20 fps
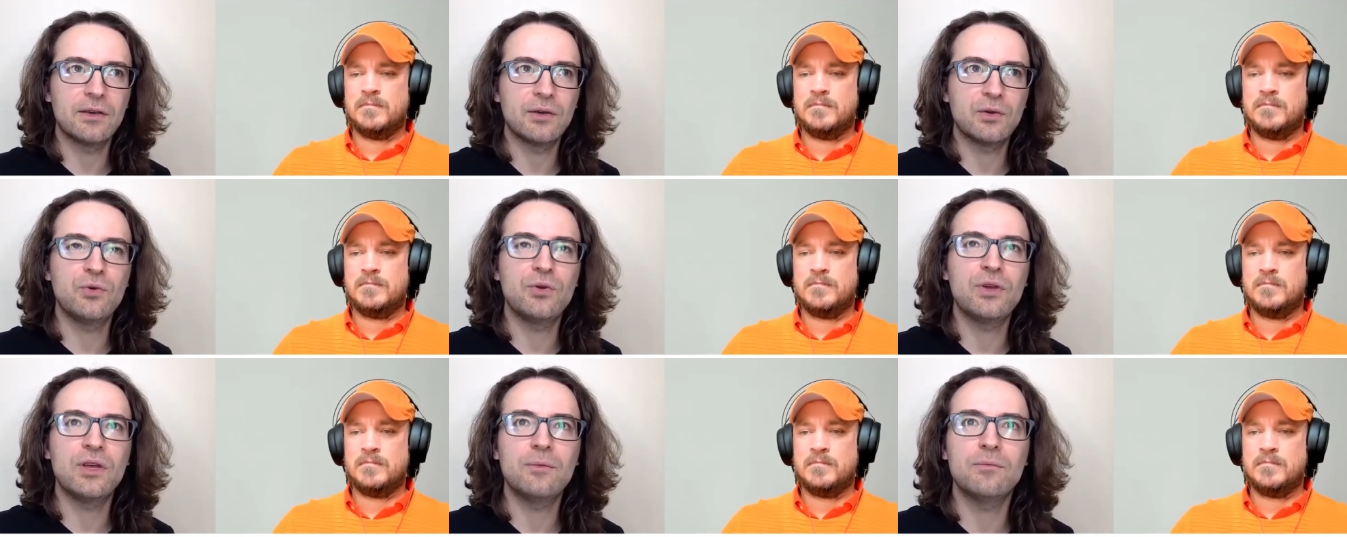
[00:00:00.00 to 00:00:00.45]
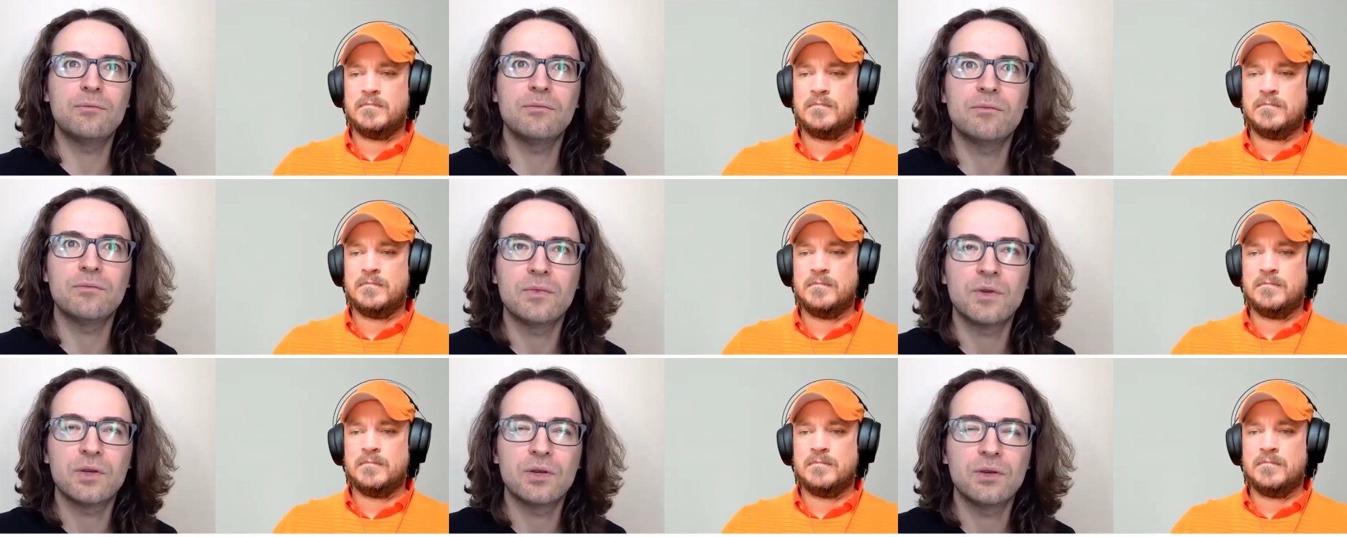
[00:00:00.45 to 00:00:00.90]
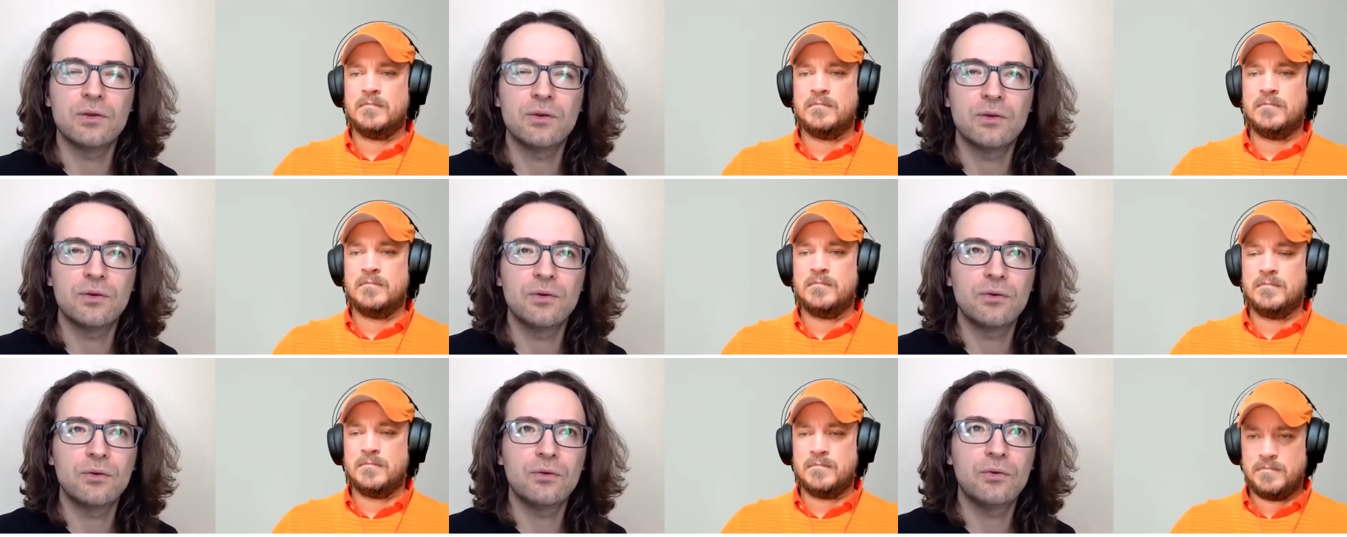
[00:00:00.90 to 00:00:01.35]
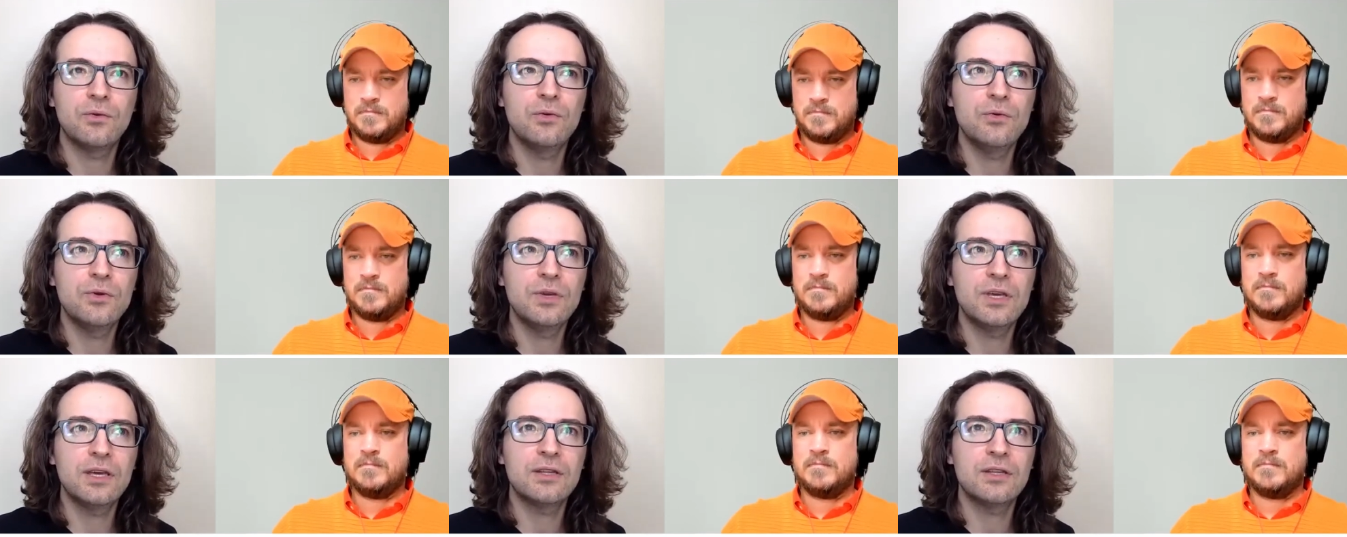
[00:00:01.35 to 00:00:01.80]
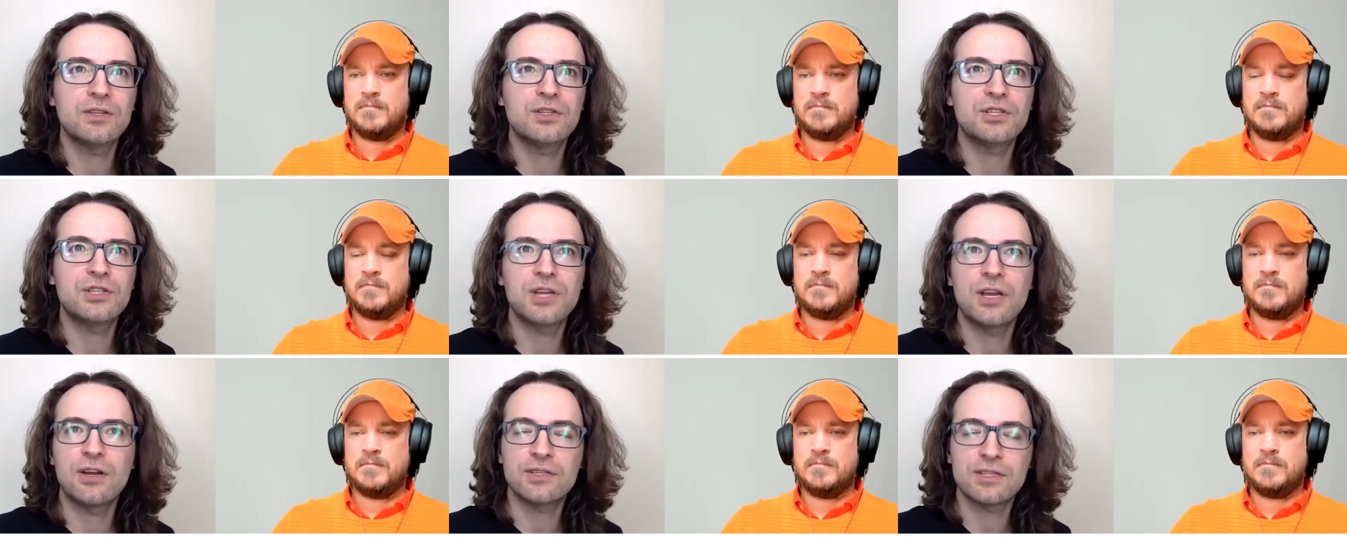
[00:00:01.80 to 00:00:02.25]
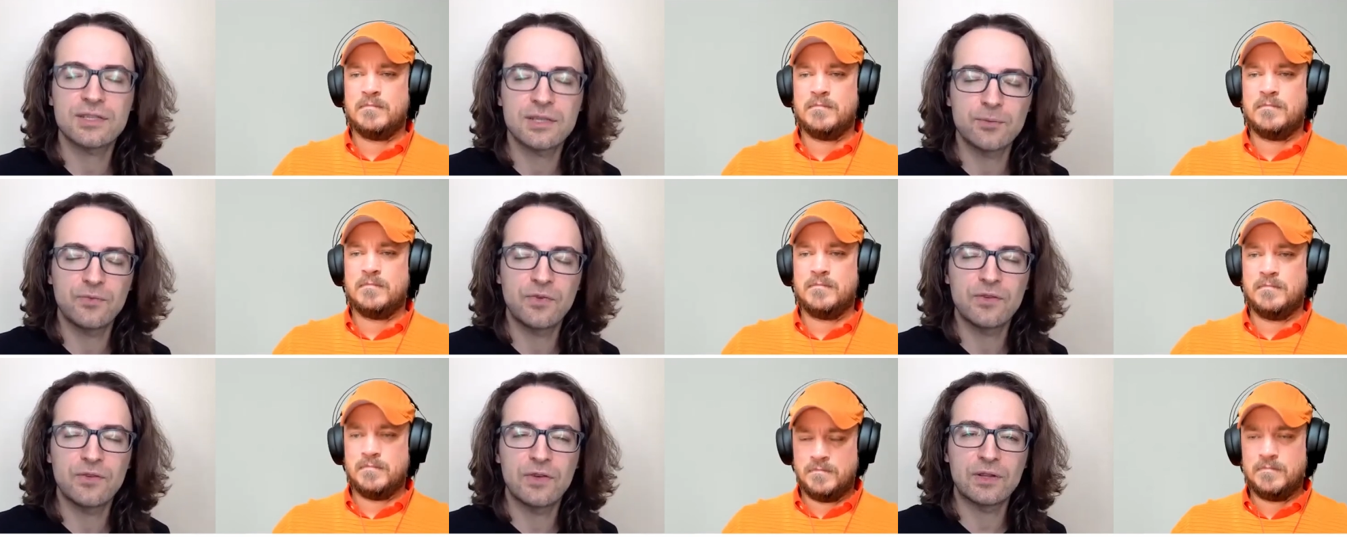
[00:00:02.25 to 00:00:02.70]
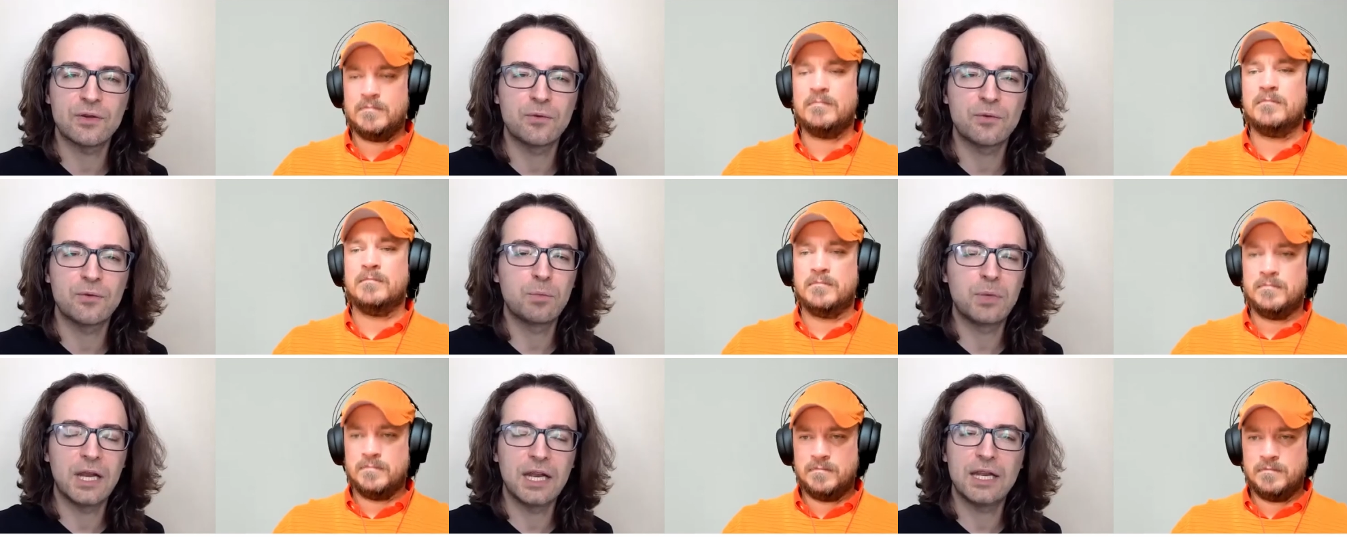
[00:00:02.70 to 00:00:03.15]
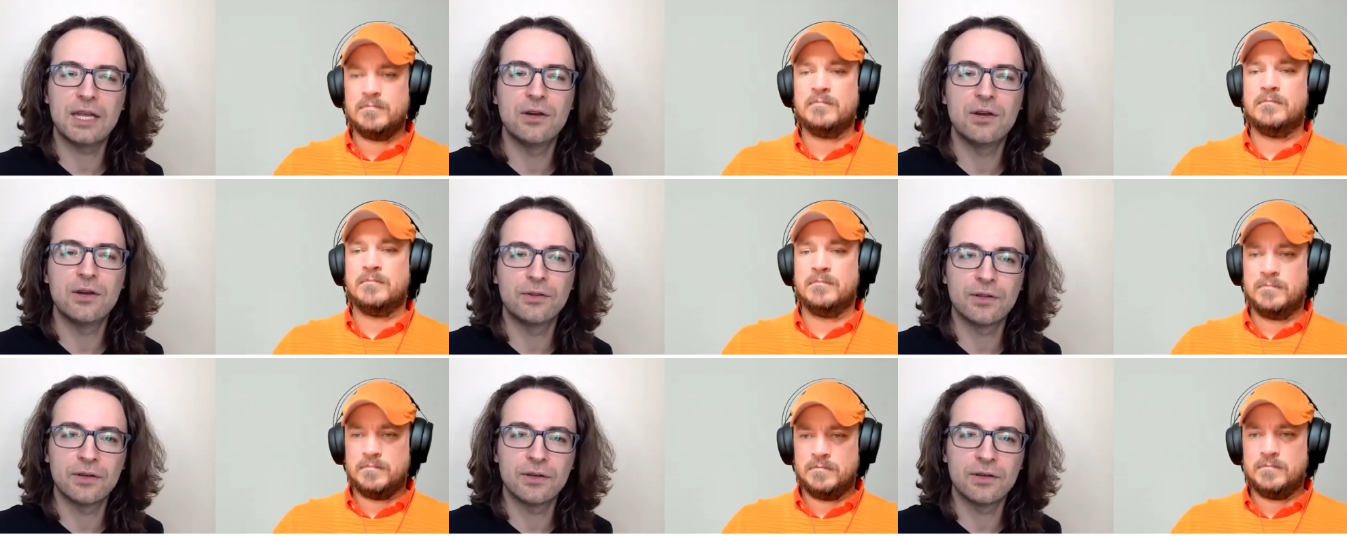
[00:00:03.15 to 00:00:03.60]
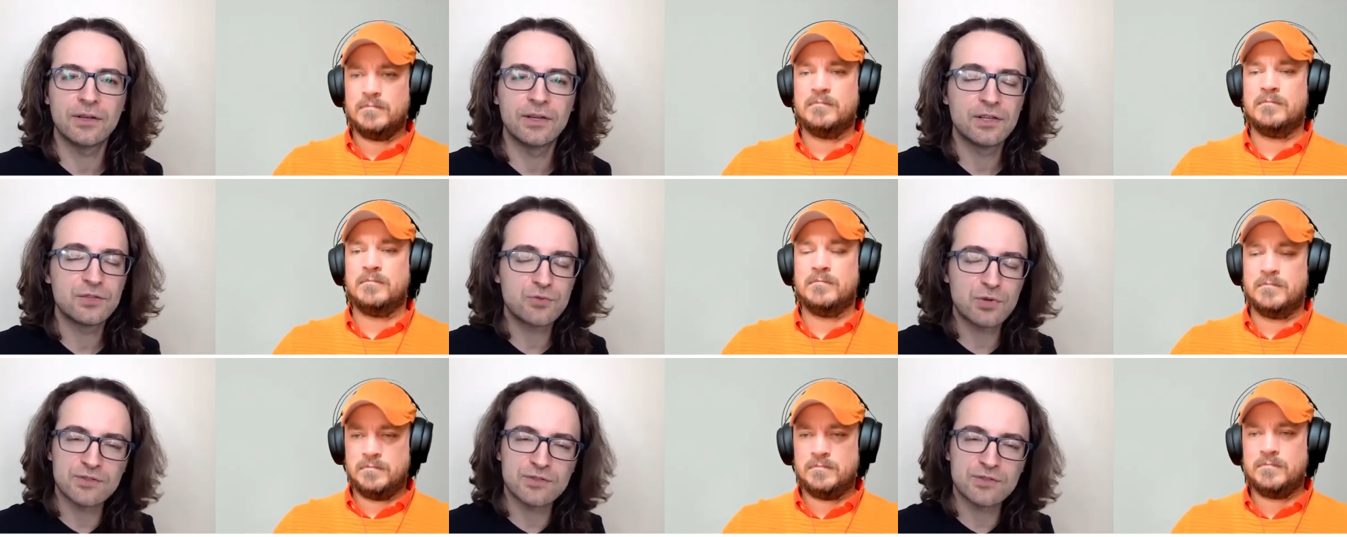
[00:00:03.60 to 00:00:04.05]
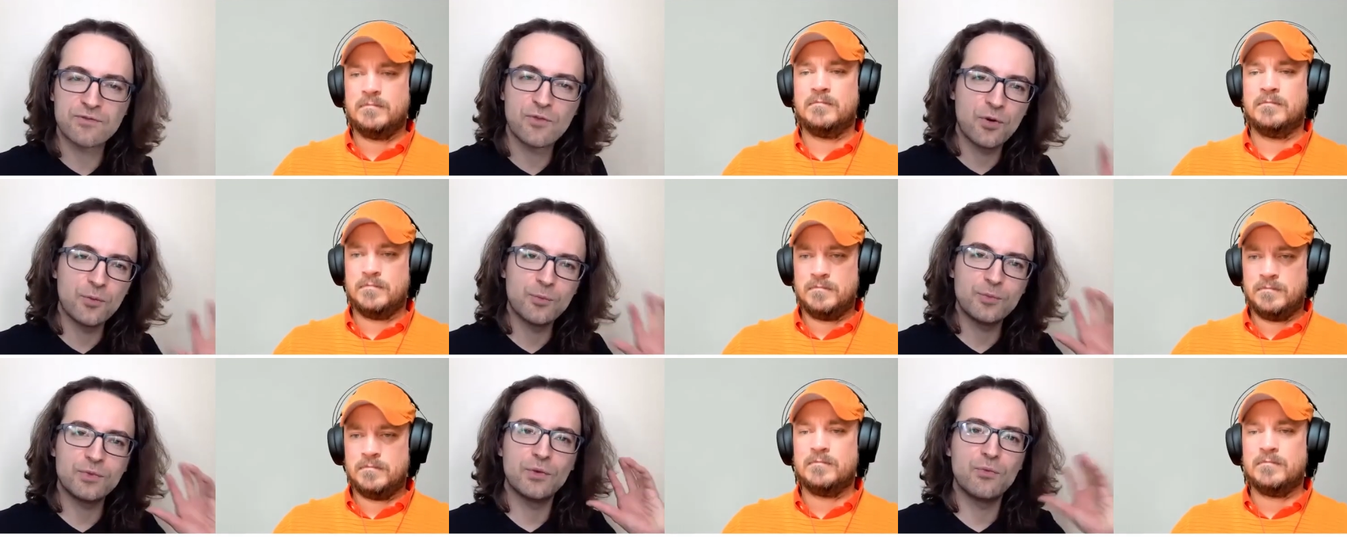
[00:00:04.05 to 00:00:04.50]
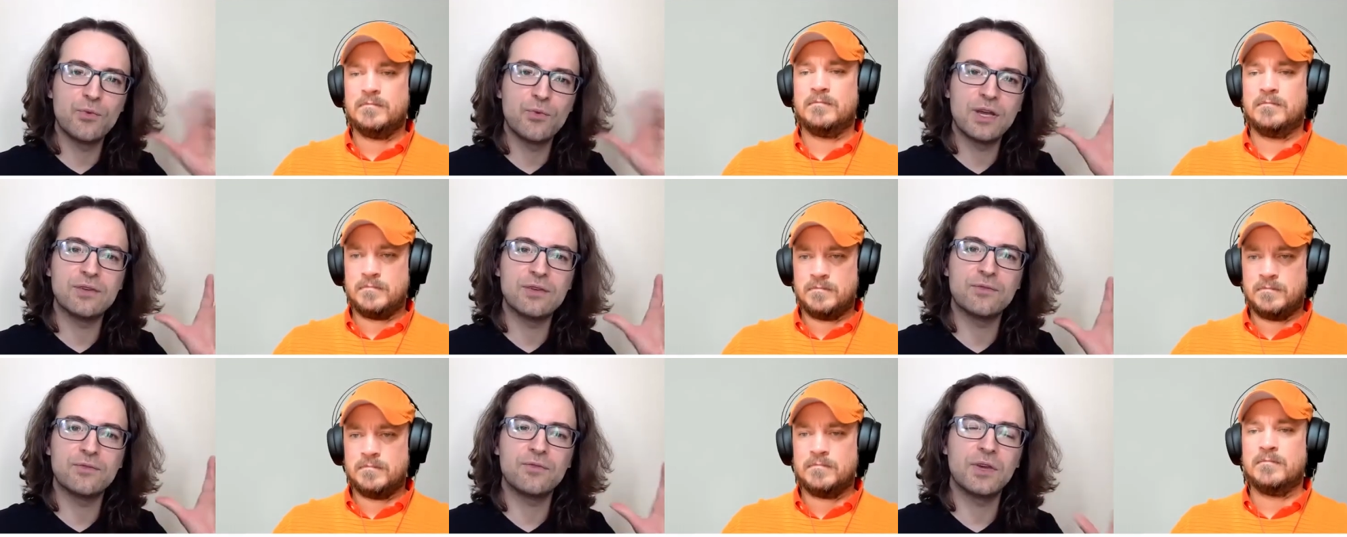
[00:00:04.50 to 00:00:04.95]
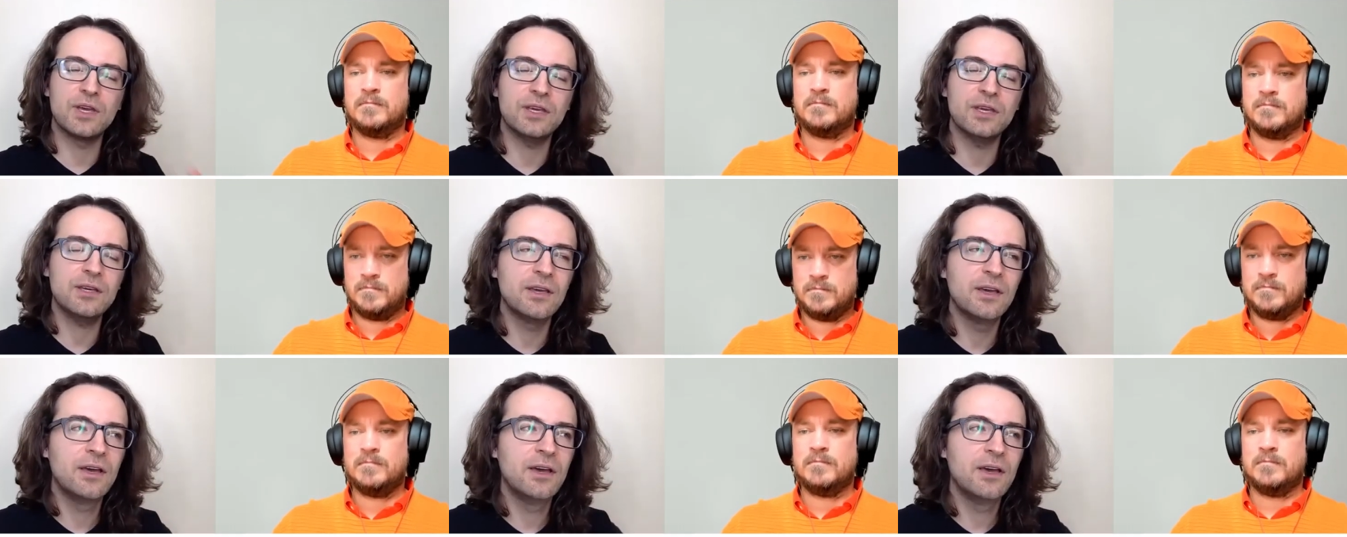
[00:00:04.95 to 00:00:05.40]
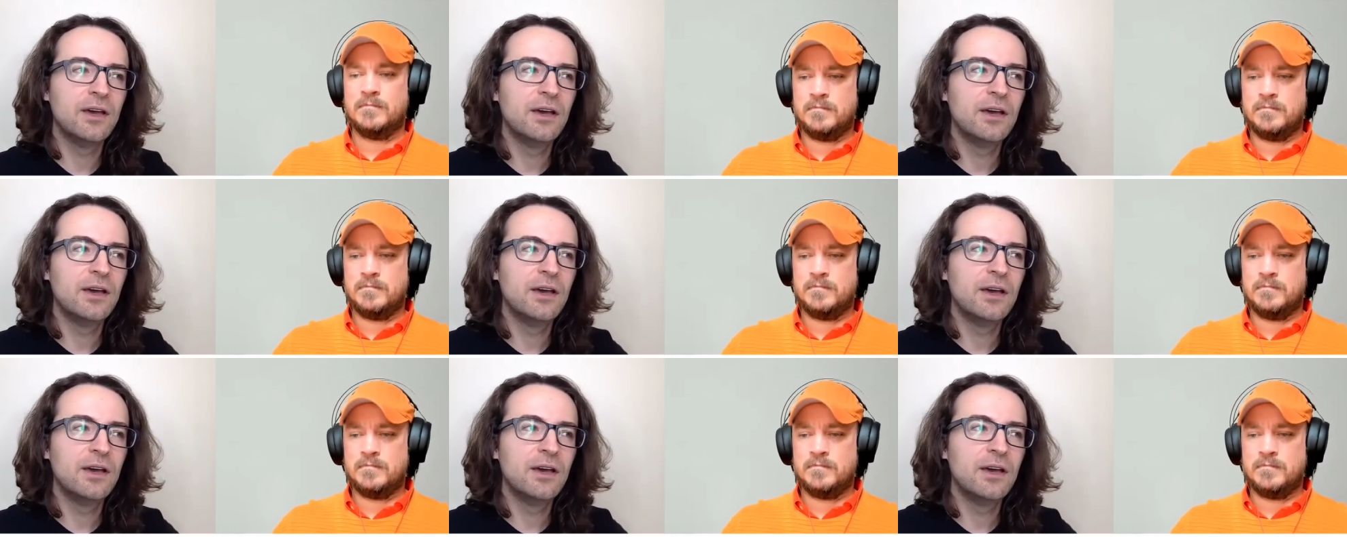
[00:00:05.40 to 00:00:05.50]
Speaker 1: who can who can share something that completely gonna transform the way you think.